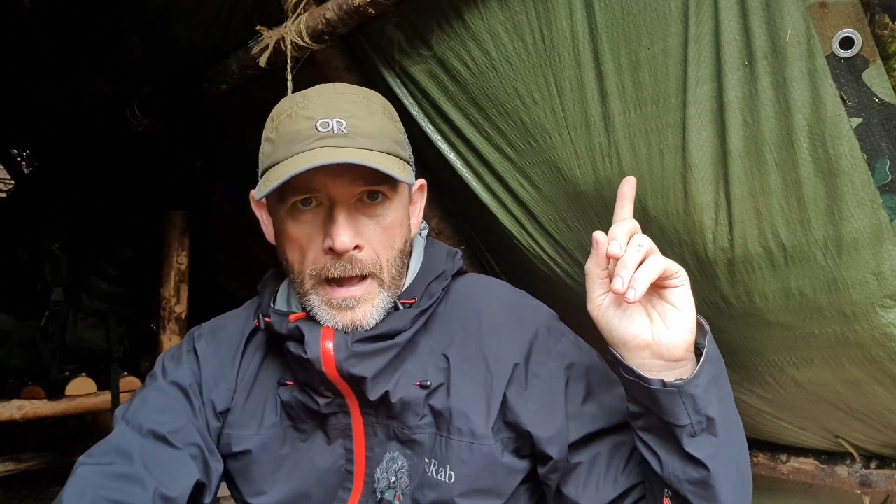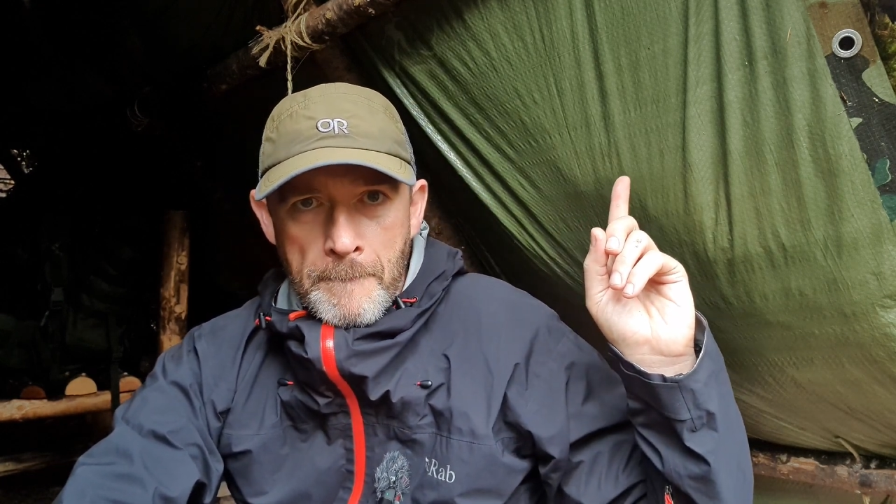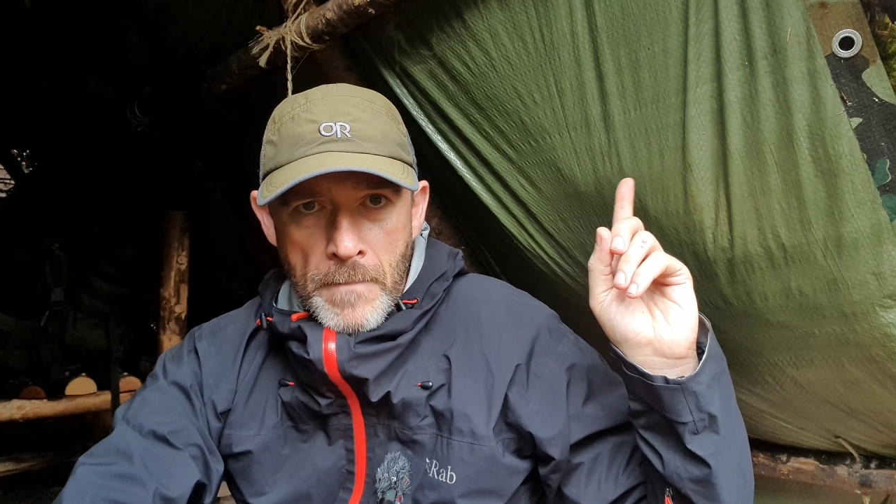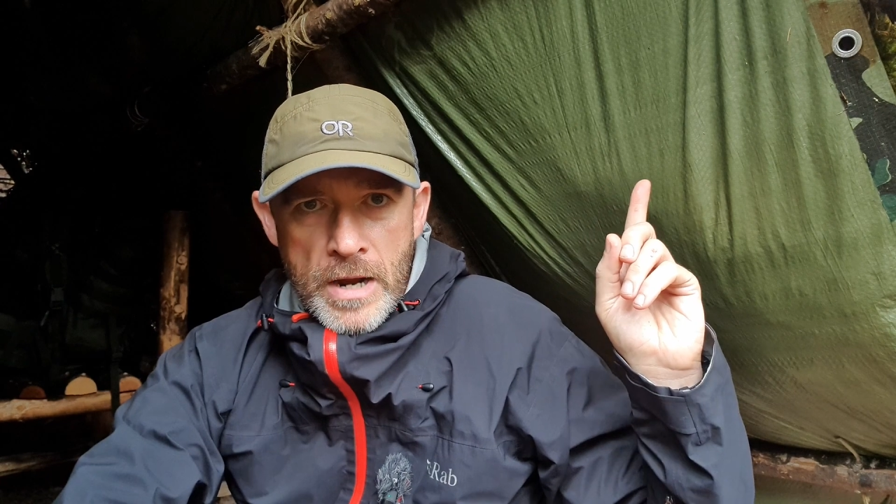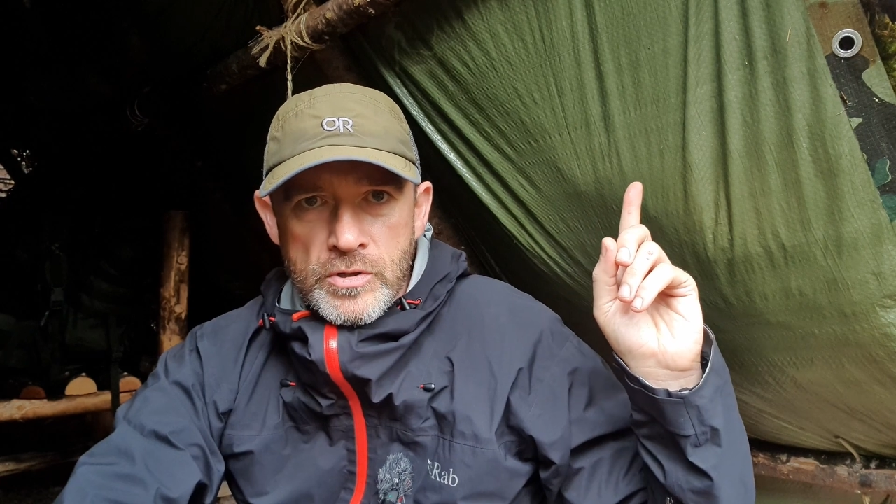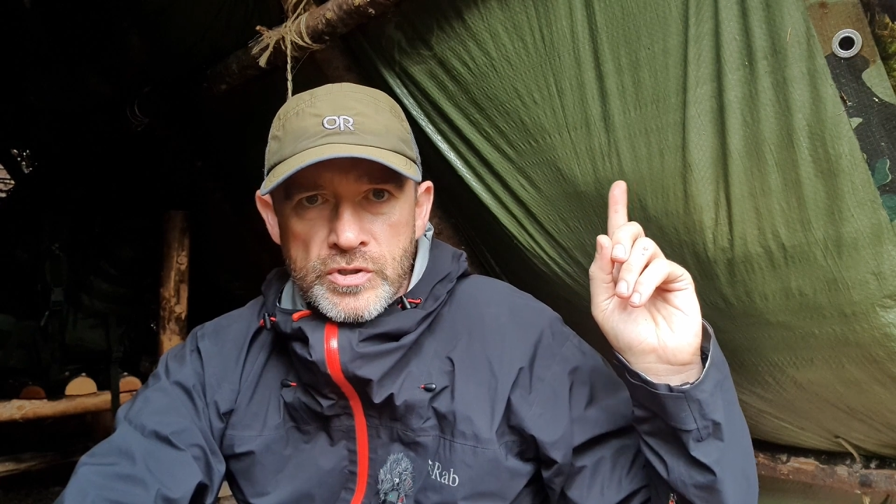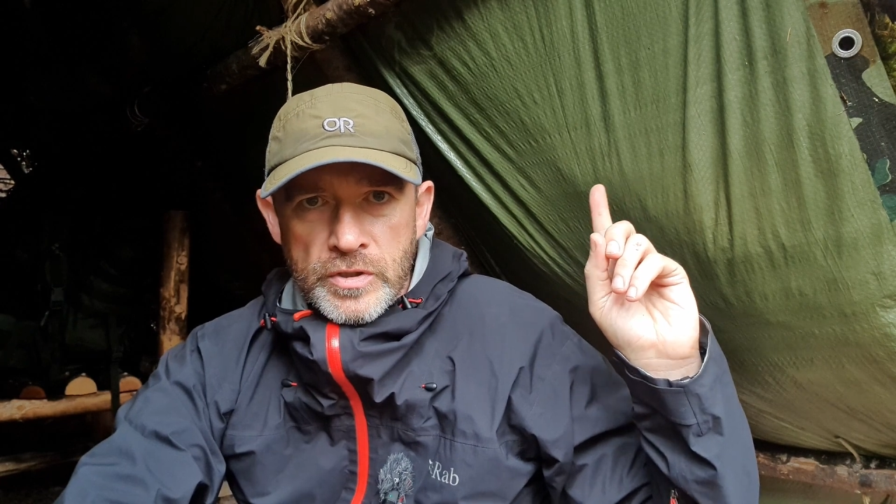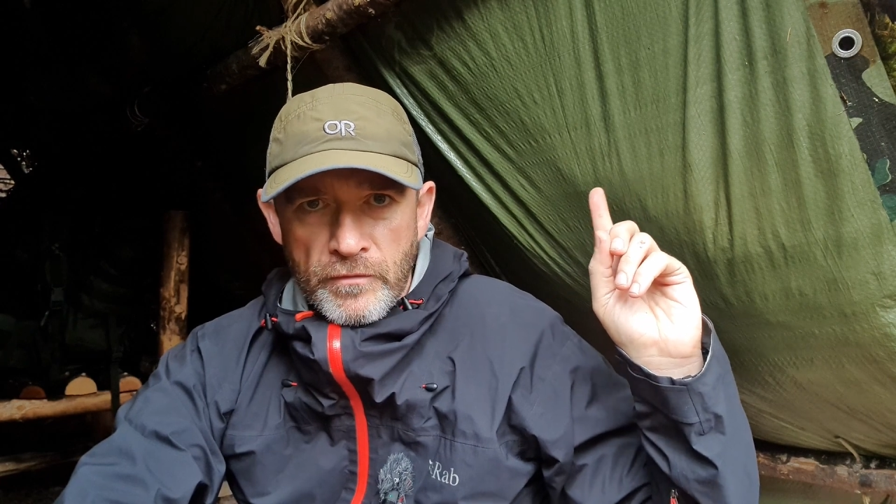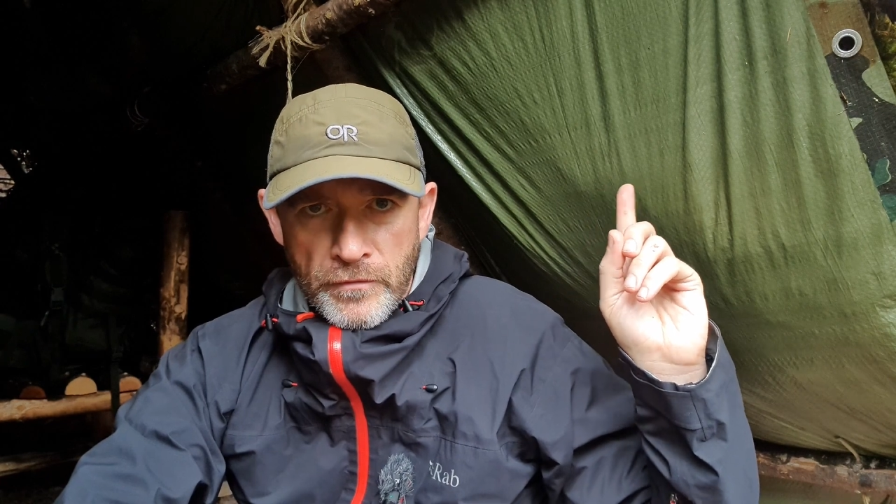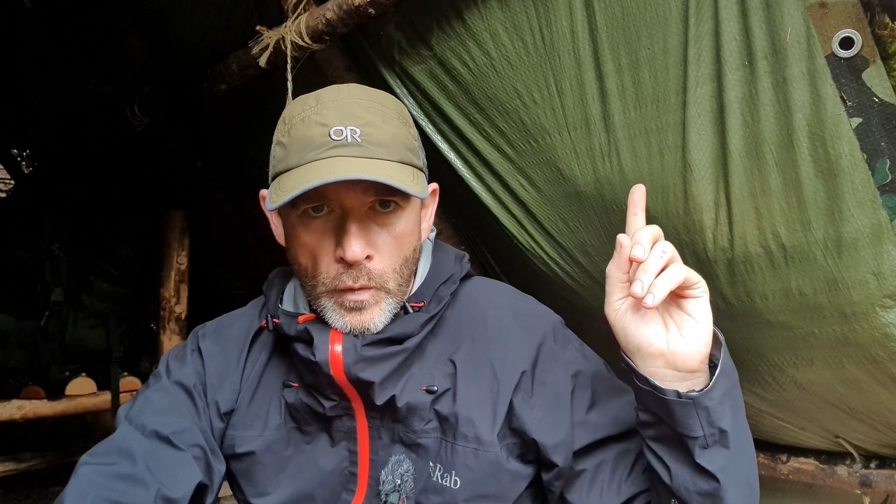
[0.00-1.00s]
a mouse
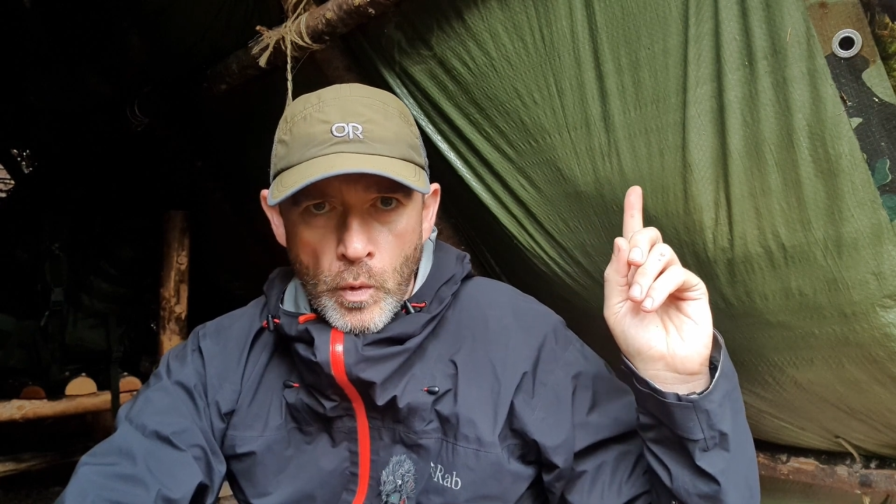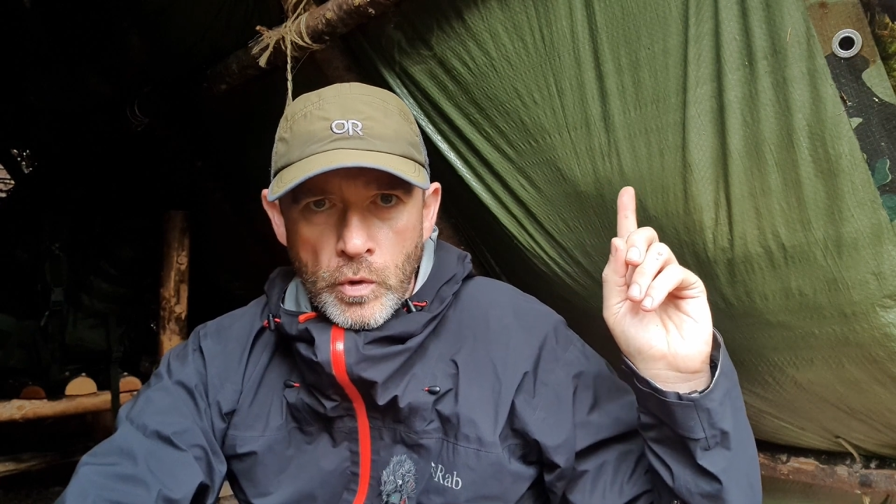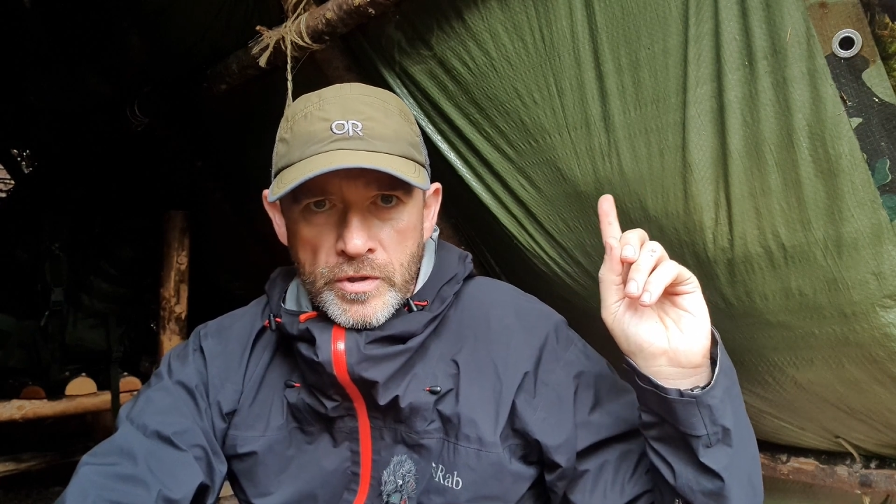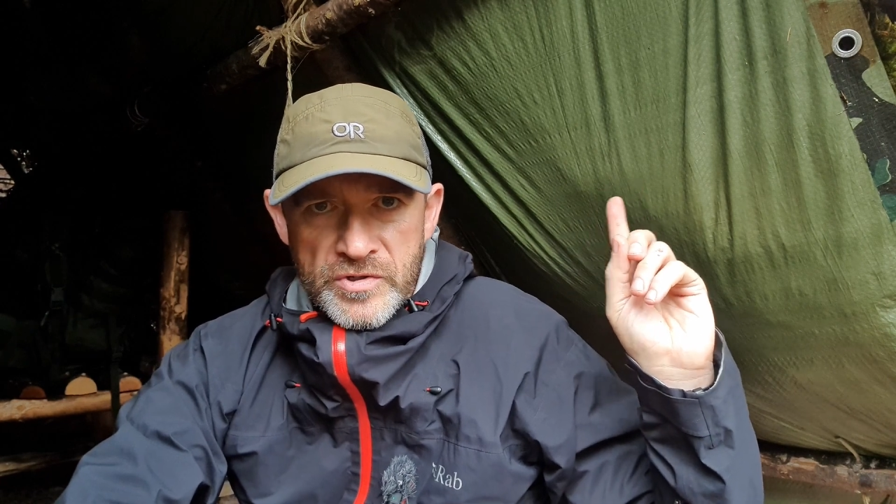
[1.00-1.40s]
or a vole